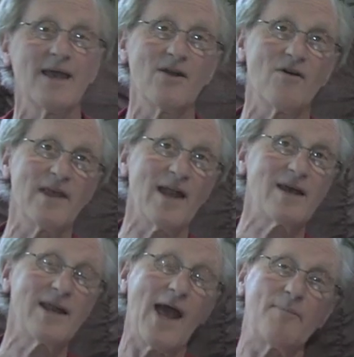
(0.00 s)
You know, that
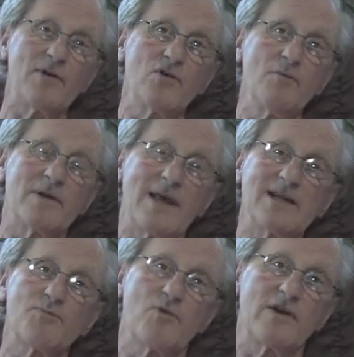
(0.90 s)
can happen too, but
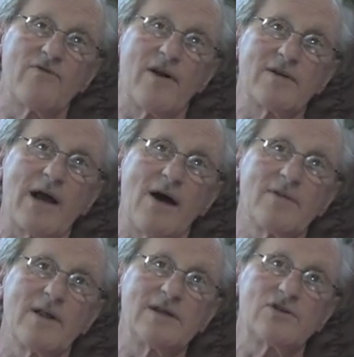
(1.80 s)
that's pretty far down
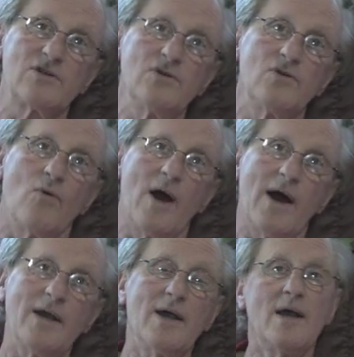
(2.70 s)
the list too.
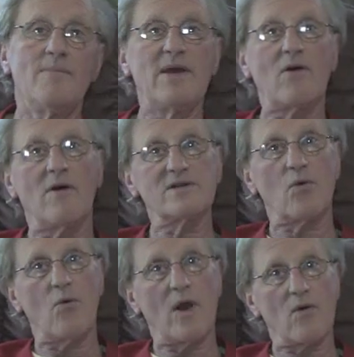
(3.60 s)
Why? Because
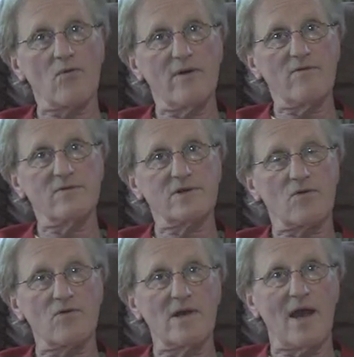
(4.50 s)
where rivers
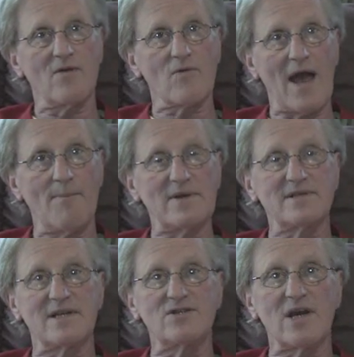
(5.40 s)
create
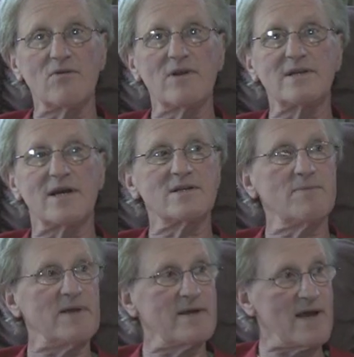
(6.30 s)
rapids, they generally tend
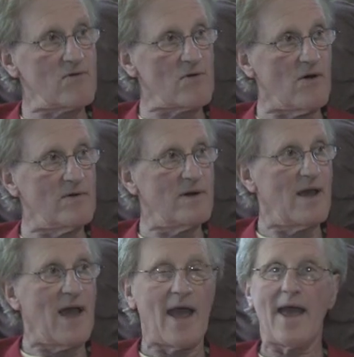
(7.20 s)
to be narrow.
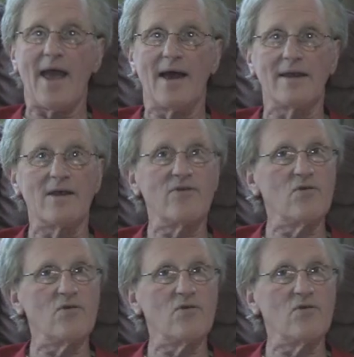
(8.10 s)
And if